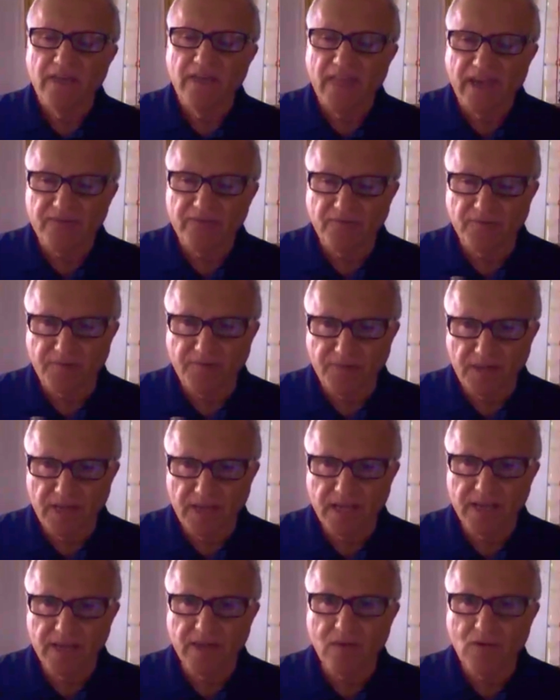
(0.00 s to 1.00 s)
that
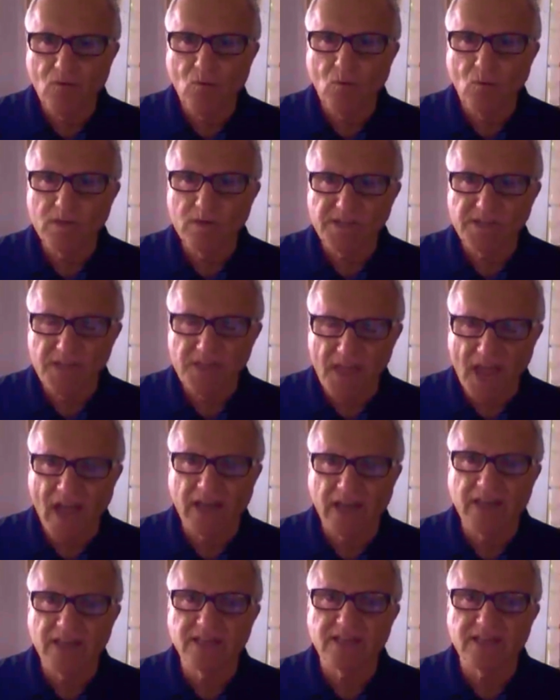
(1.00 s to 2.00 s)
Flynn was
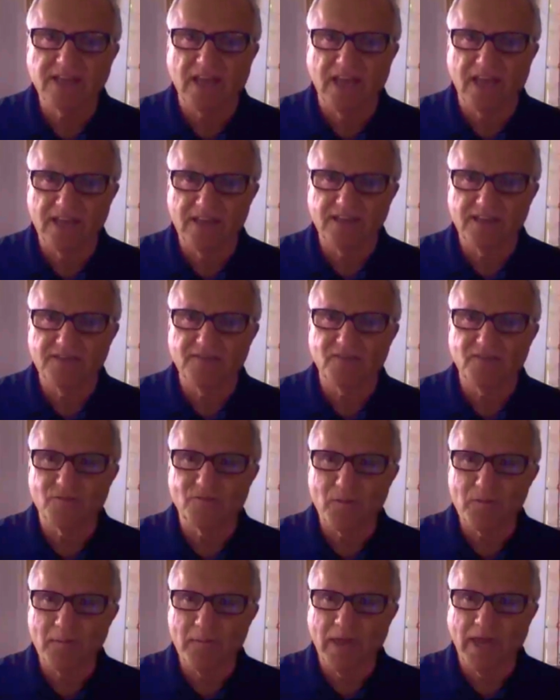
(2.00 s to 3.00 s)
not intended to
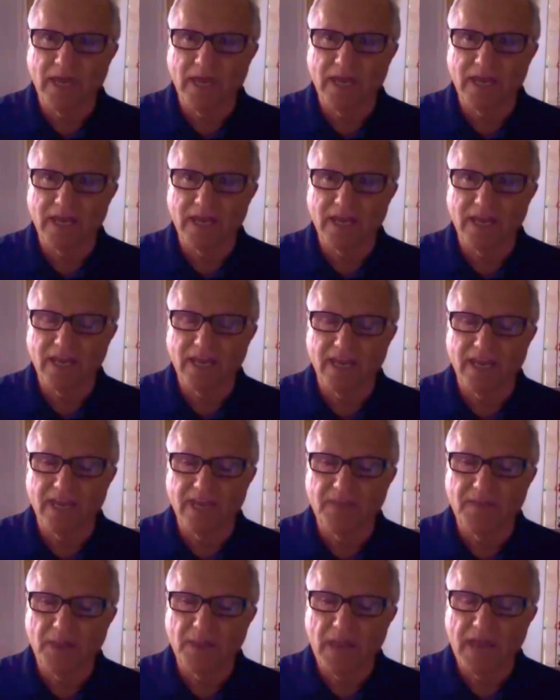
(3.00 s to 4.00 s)
remain
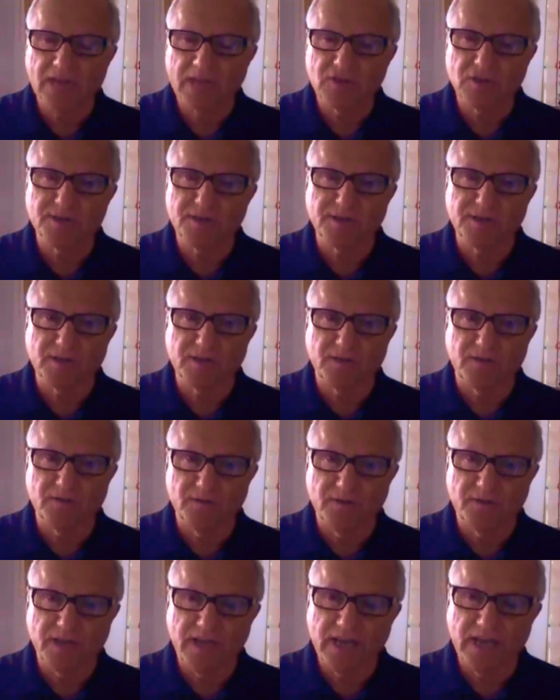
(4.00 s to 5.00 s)
in the National
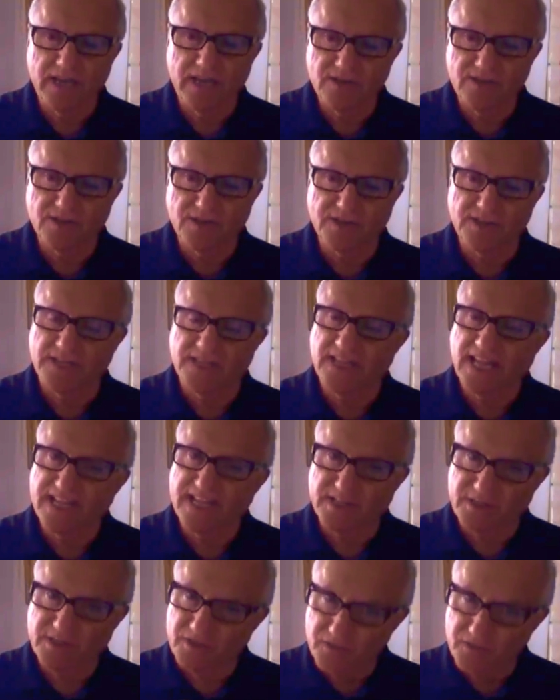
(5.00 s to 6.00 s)
Security Agency.
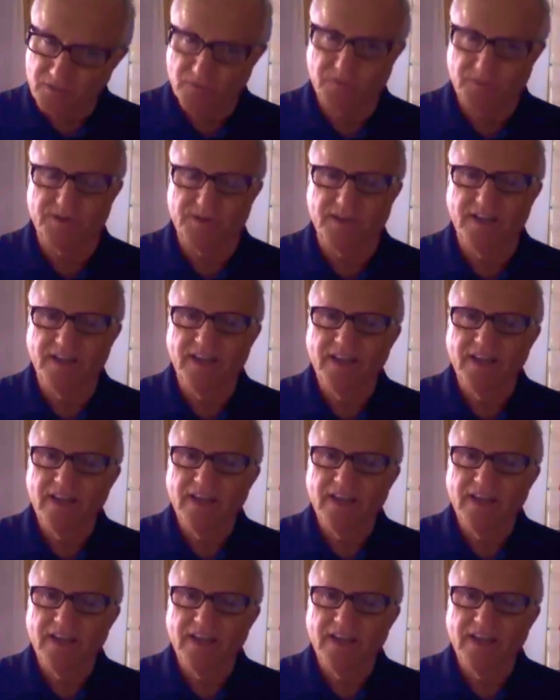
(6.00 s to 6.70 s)
That's news.